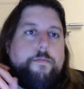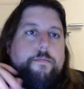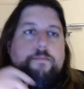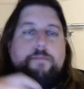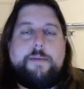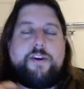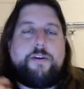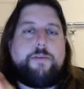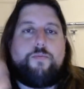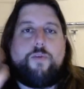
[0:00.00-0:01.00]

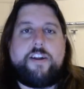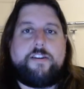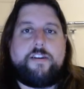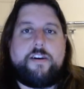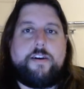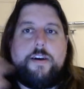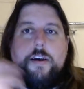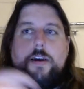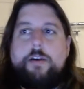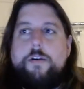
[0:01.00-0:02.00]
maybe wanted to
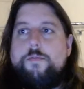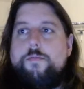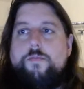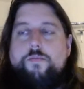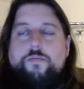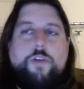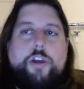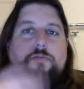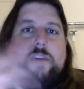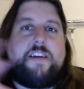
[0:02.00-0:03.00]

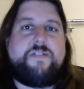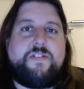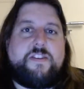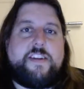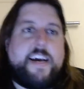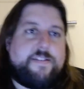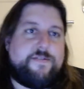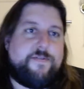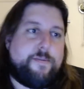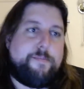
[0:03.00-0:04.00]
erase his debts
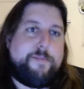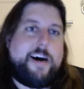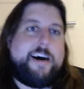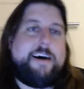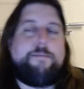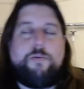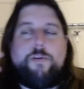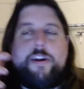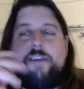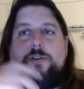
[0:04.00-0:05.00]
from the mob or
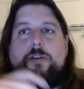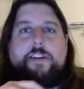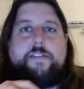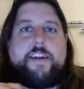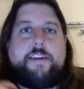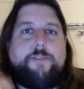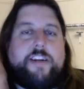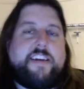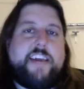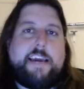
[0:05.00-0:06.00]
whatever, and then when
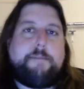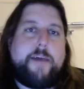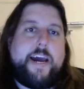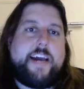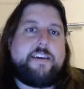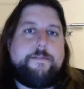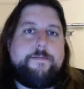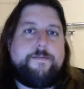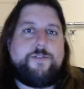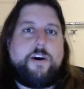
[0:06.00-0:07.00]
he came back, he
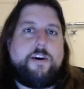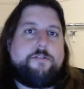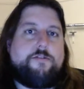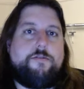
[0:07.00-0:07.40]
saw